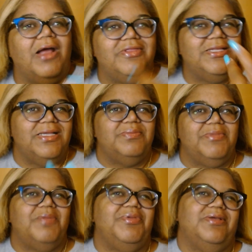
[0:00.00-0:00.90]
I think that
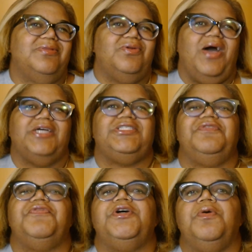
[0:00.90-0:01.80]
might be a little how she
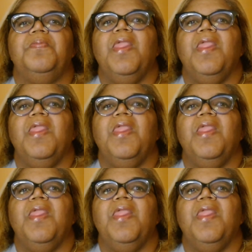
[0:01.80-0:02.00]
felt.